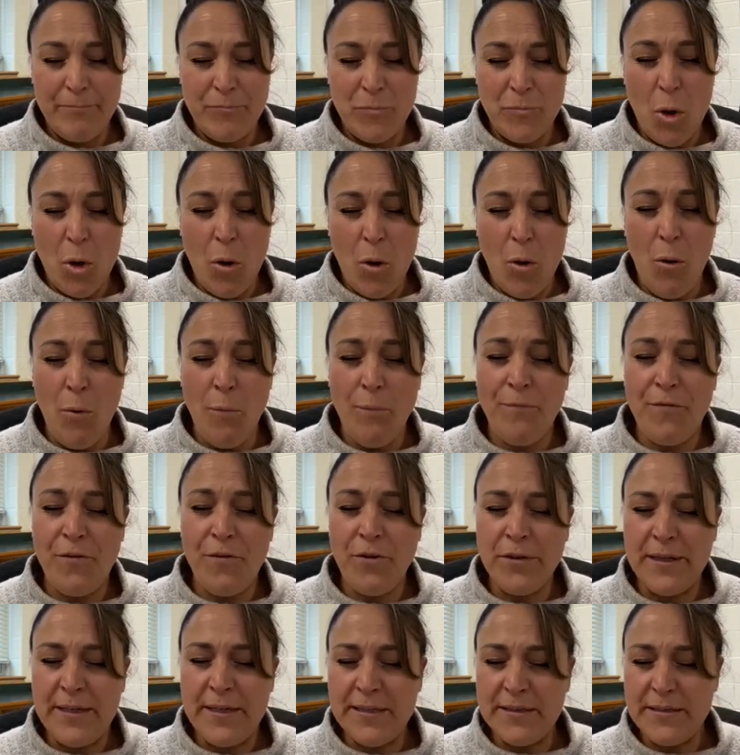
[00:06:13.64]

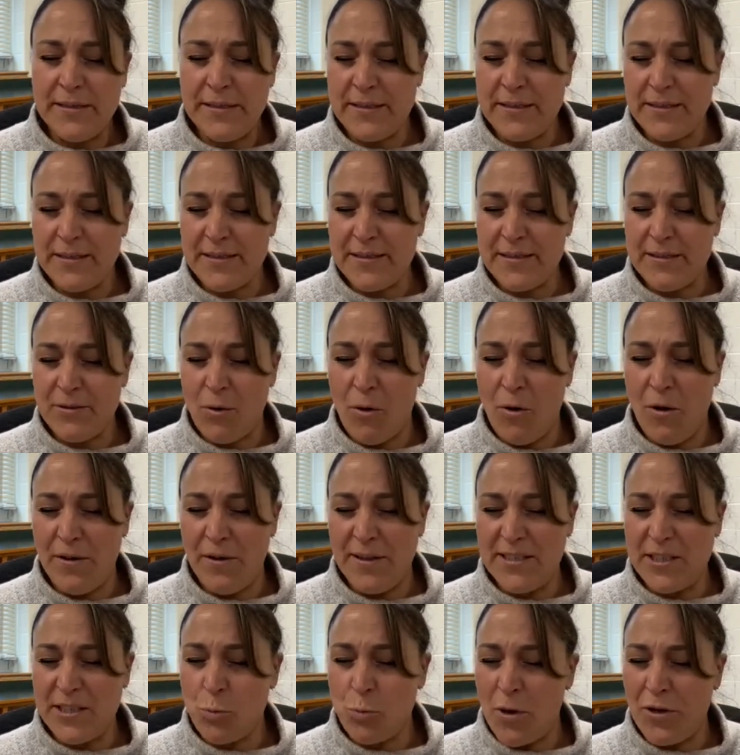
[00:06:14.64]
hopefulness, all
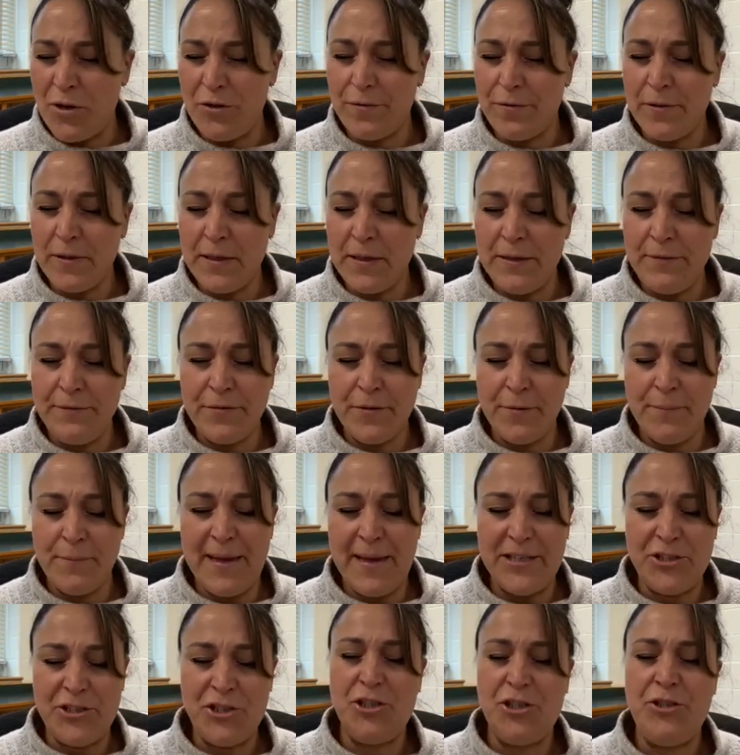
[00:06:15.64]
this wonderful
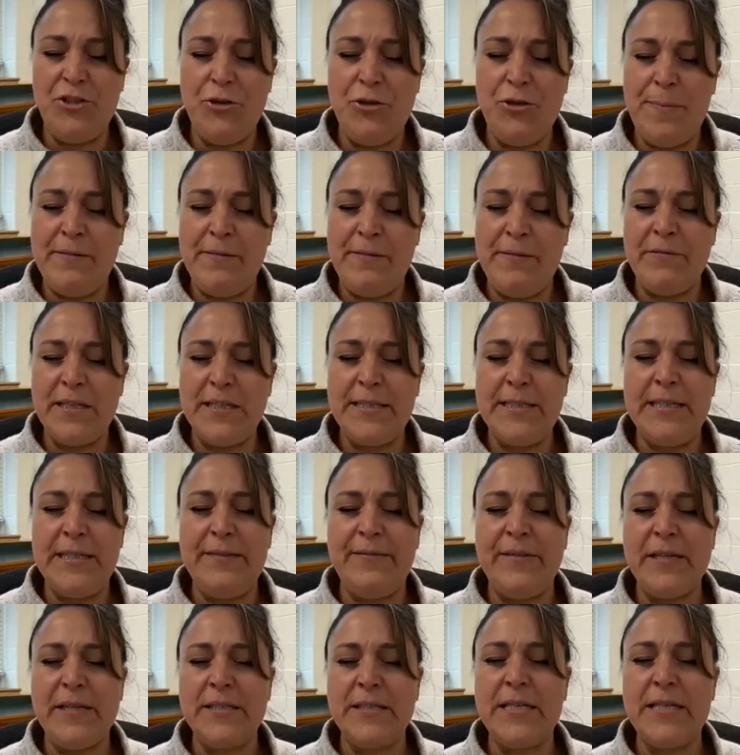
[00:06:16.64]
information you've been
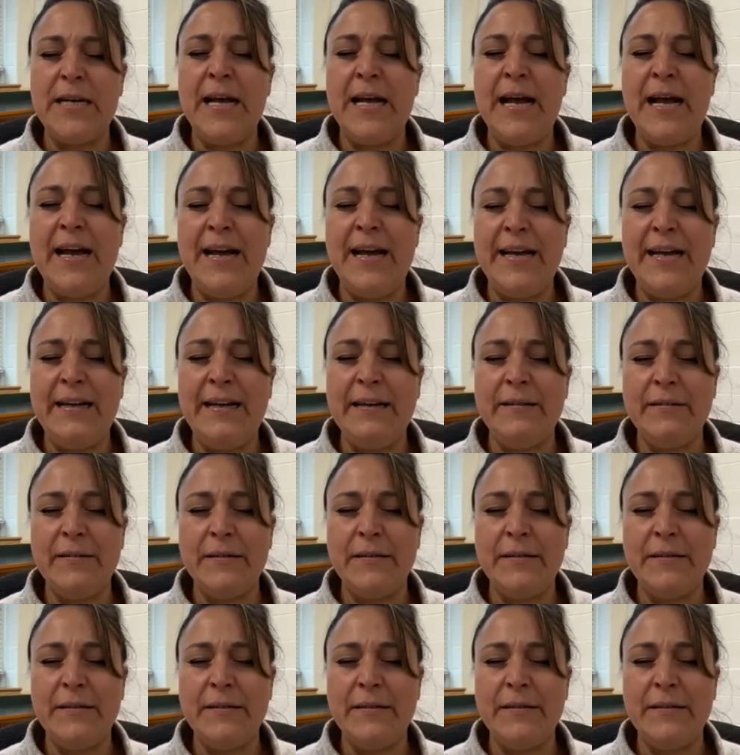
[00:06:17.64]
receiving today